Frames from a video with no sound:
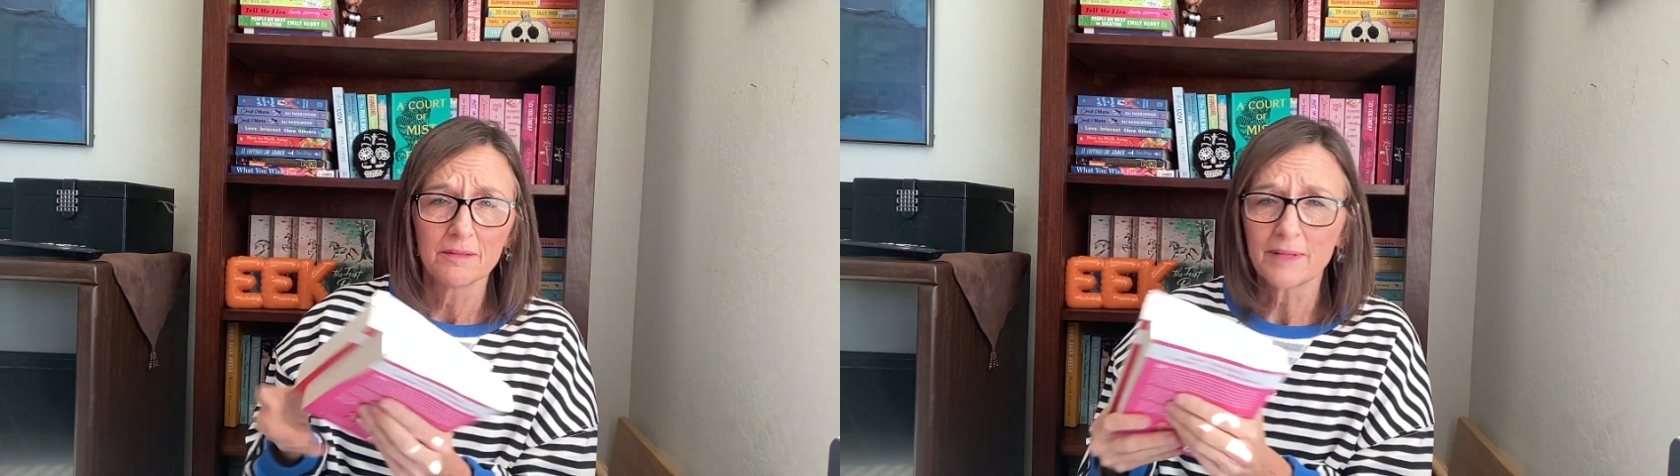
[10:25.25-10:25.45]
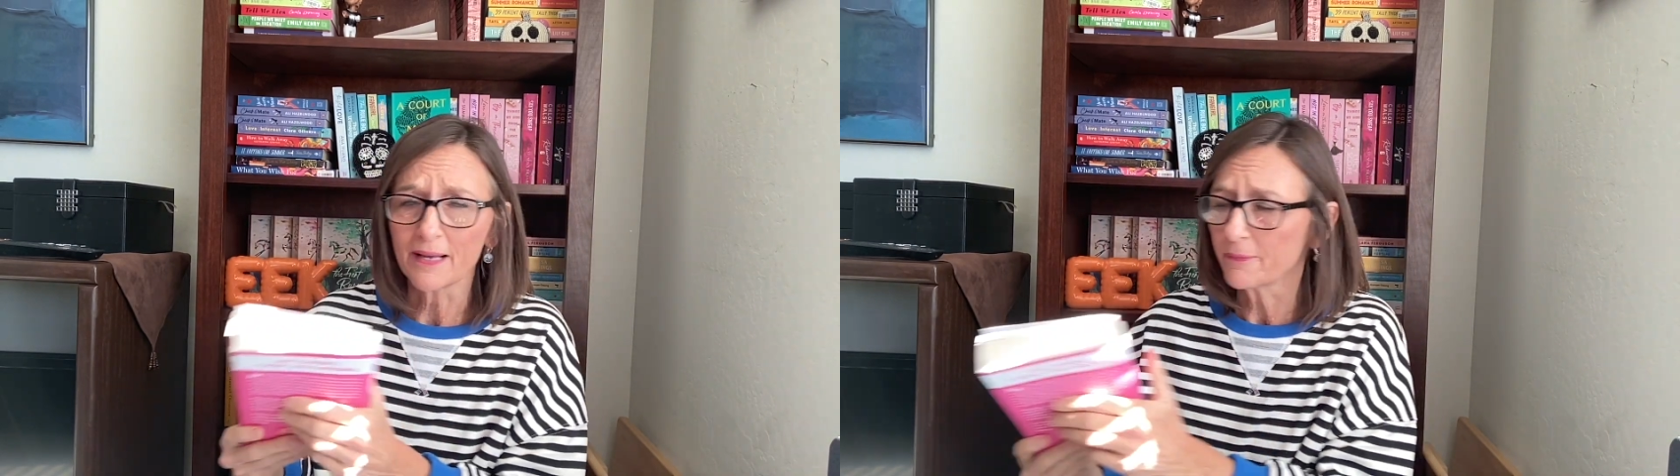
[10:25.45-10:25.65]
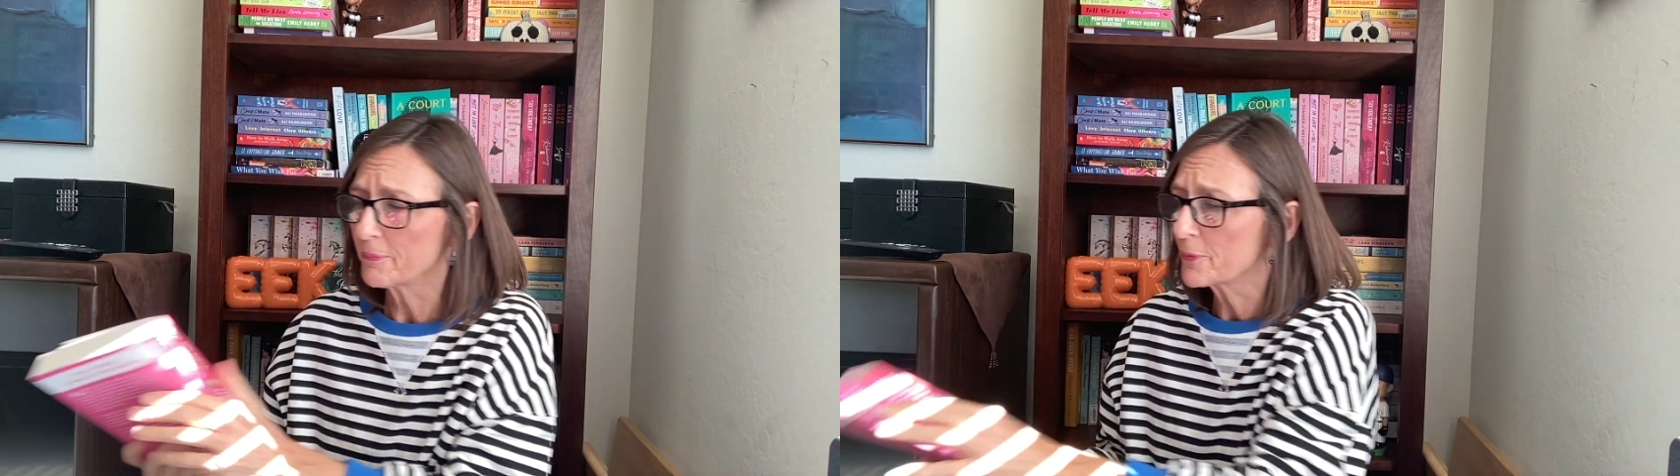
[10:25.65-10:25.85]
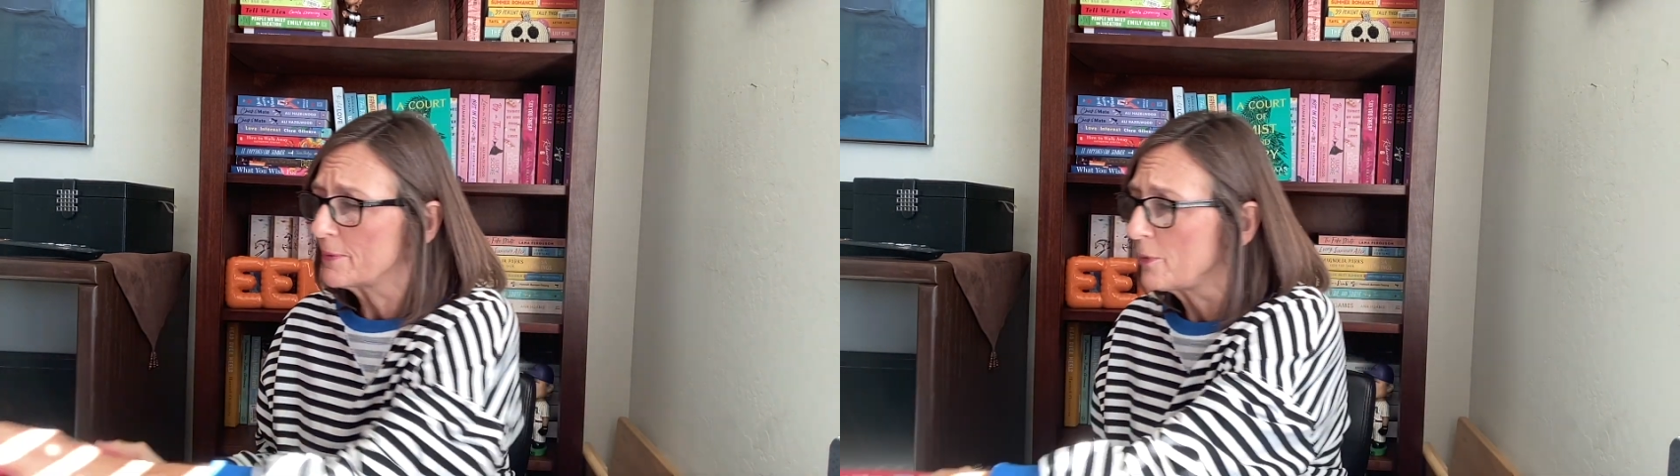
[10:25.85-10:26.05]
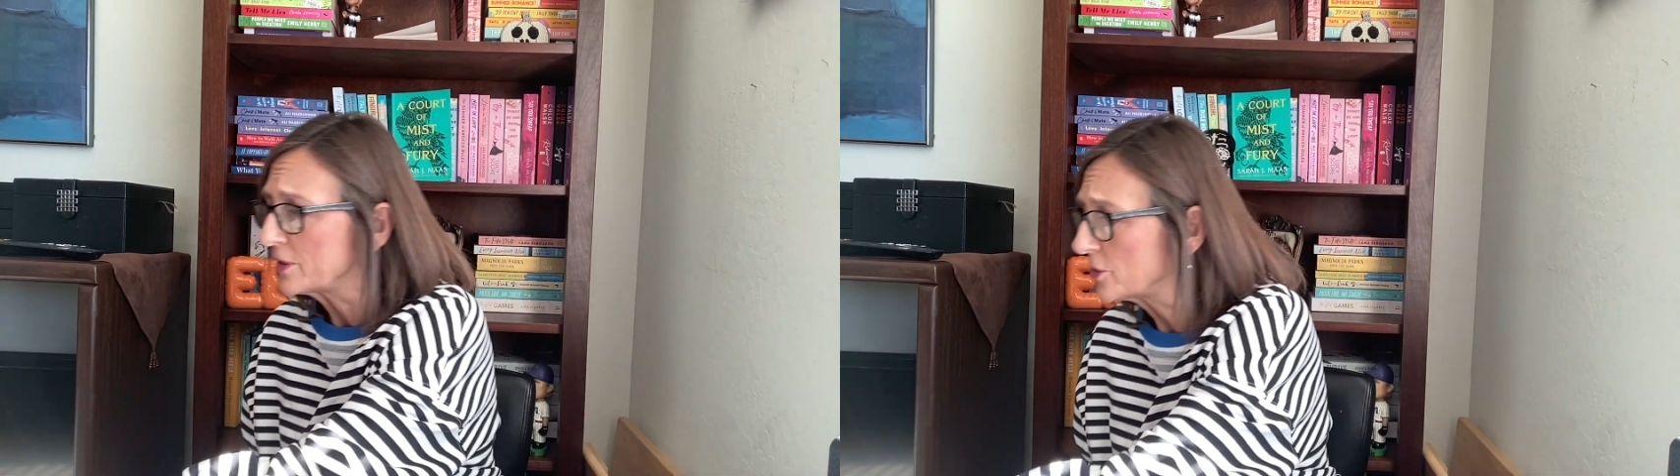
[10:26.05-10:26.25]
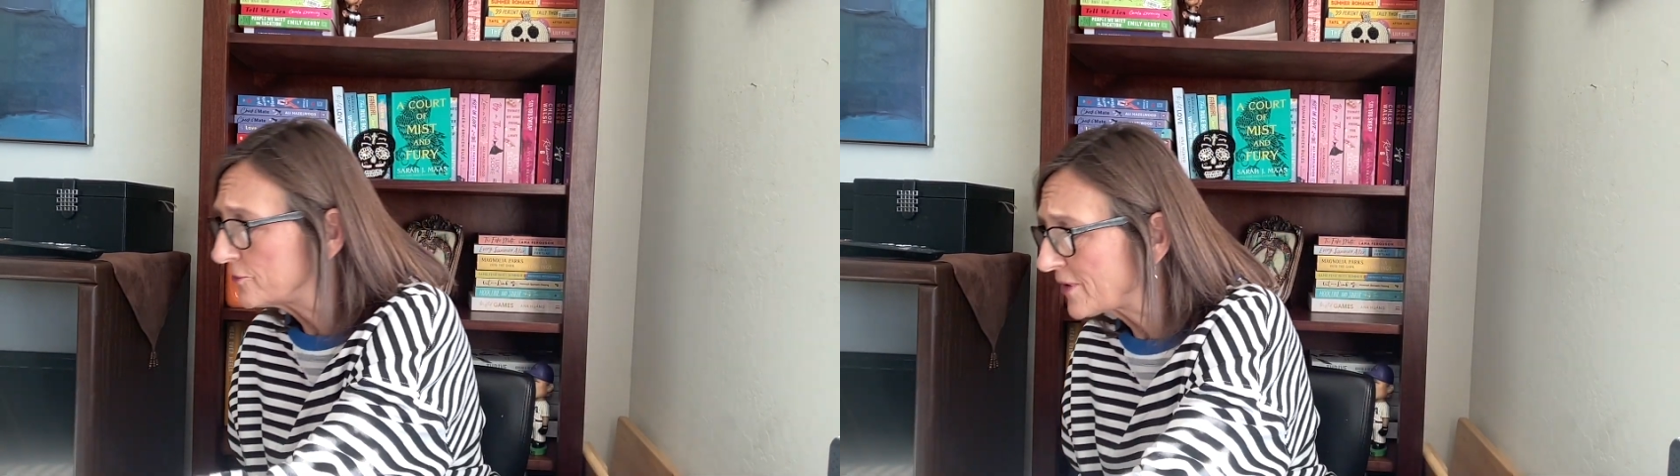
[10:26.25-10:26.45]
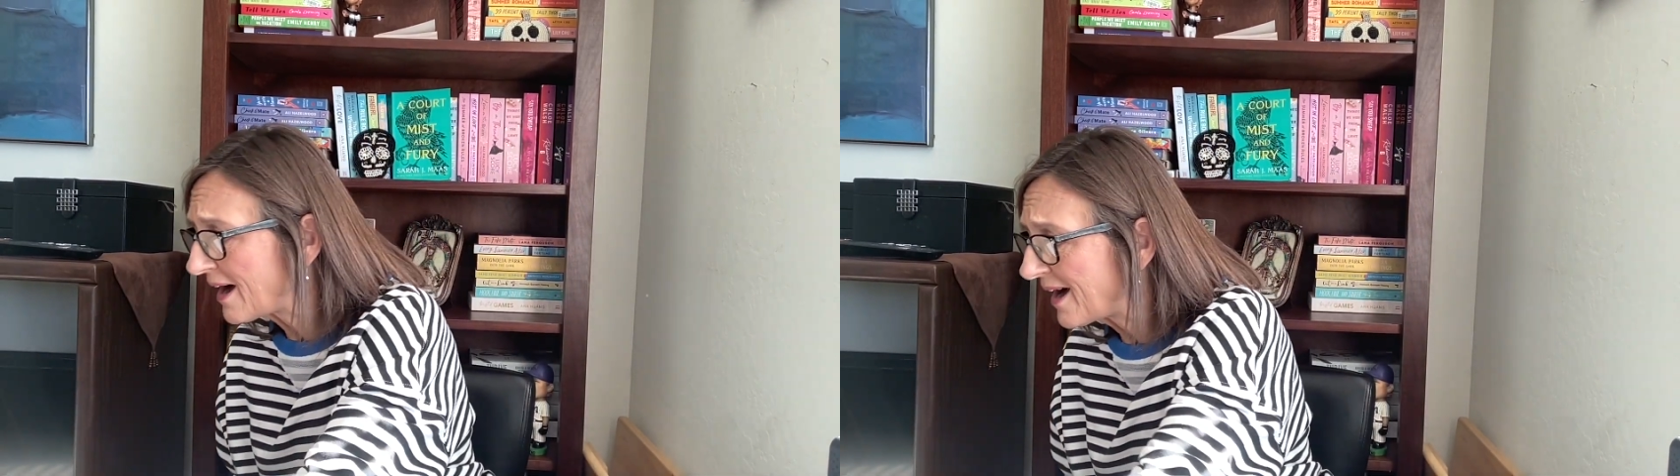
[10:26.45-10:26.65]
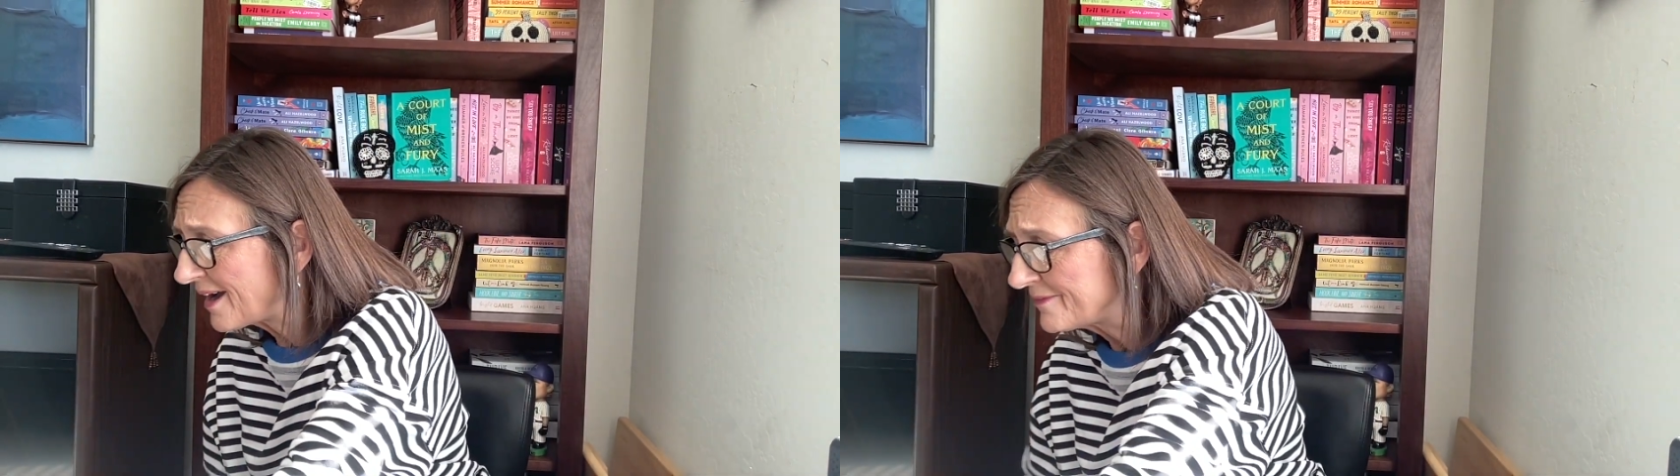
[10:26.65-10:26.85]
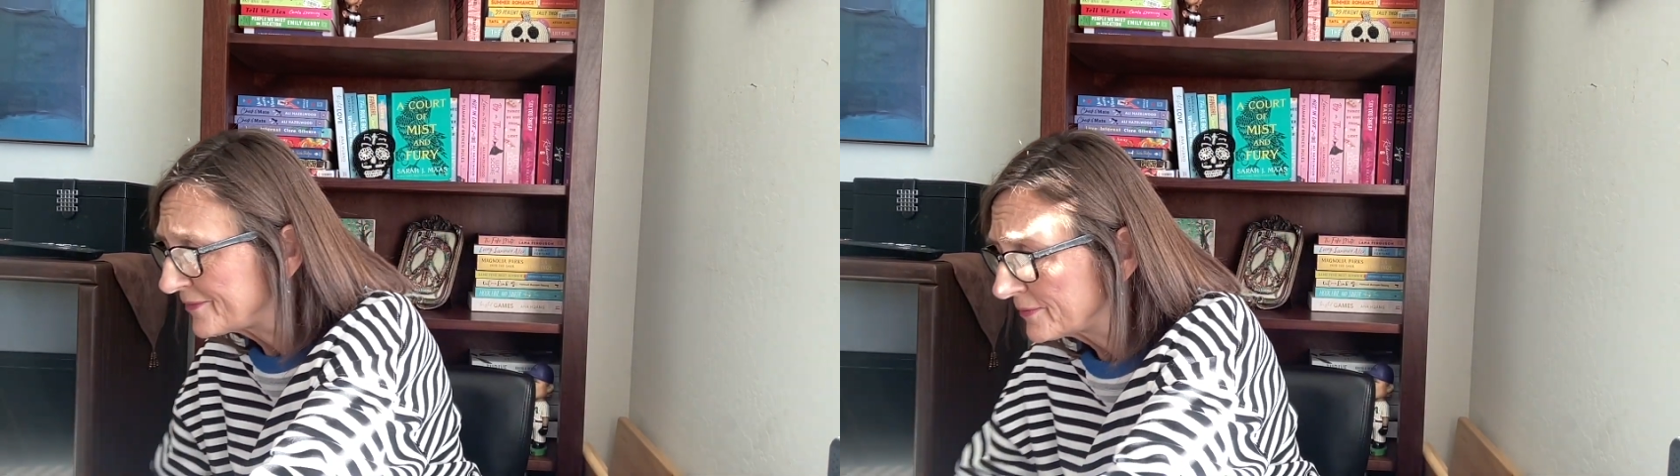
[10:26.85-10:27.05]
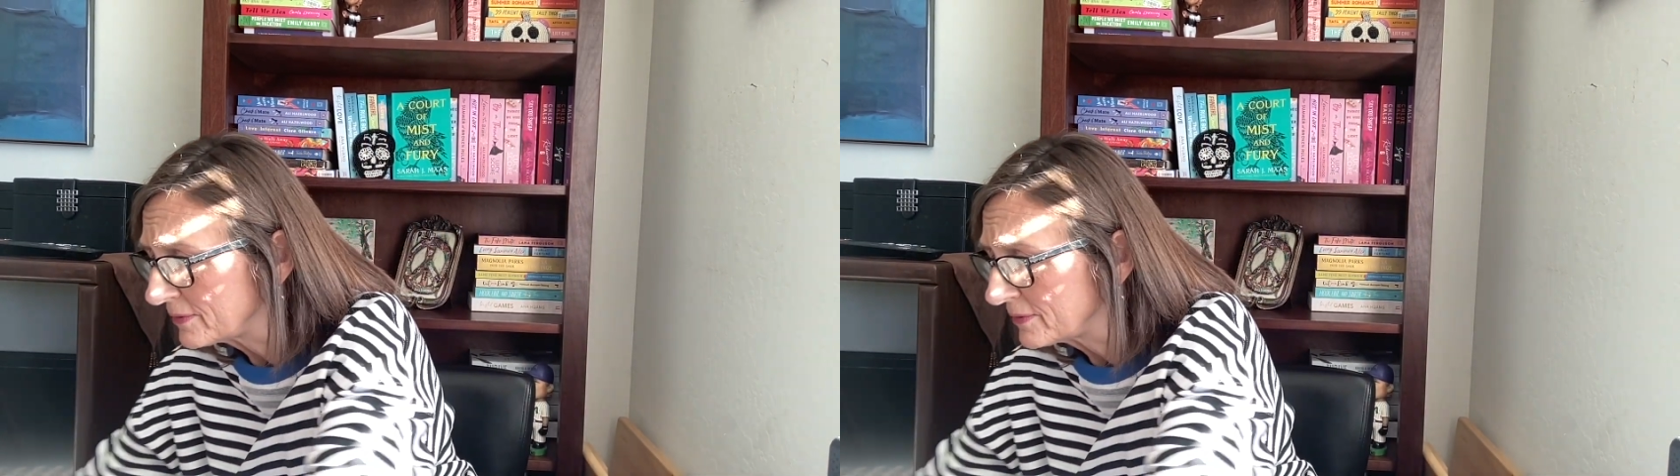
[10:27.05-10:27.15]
like 3.25